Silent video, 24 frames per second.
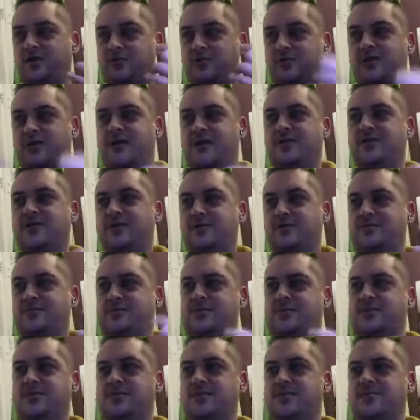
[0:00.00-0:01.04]
atoms,
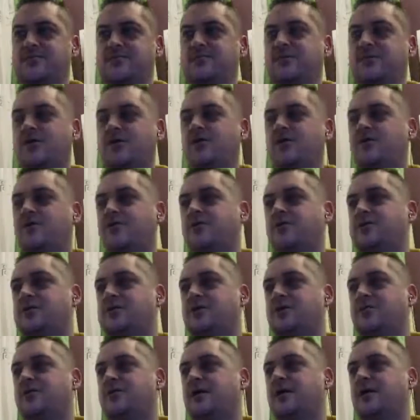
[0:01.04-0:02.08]
so
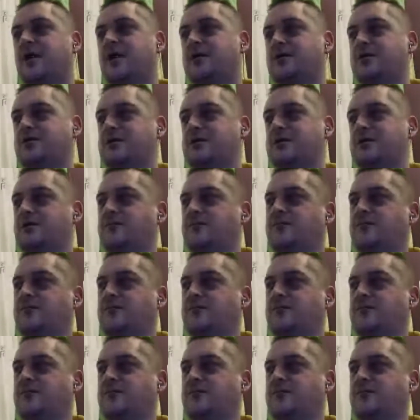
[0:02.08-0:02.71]
that energy can flow